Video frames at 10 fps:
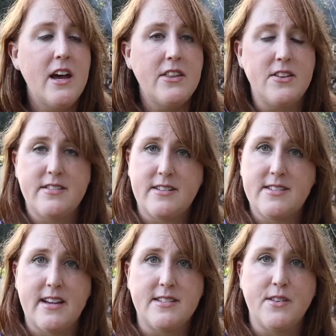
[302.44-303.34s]
the
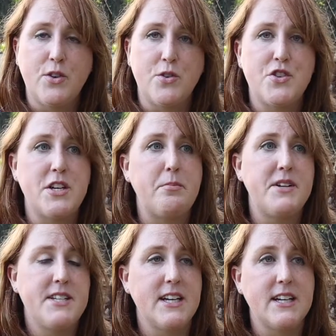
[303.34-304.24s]
success of Gucci,
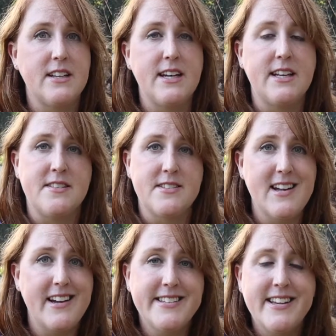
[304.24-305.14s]
particularly in the
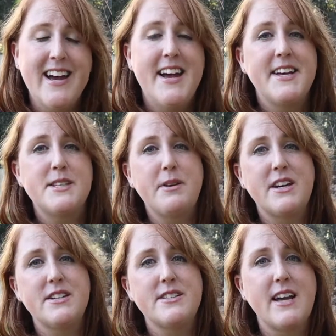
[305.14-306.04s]
States, is
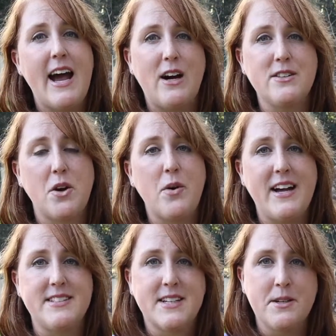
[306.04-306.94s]
because Aldo
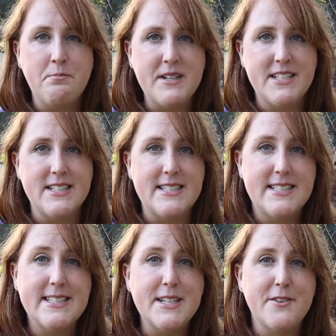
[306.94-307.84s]
has committed
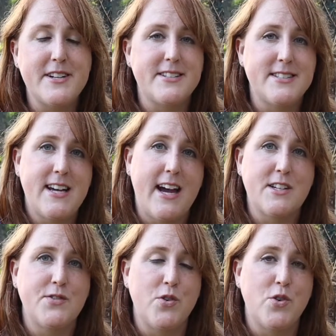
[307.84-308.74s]
serious
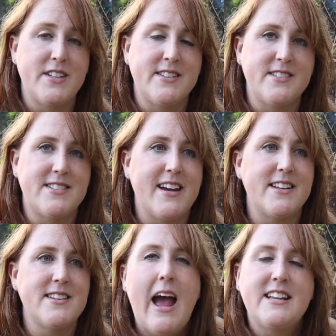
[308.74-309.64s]
tax fraud in the States.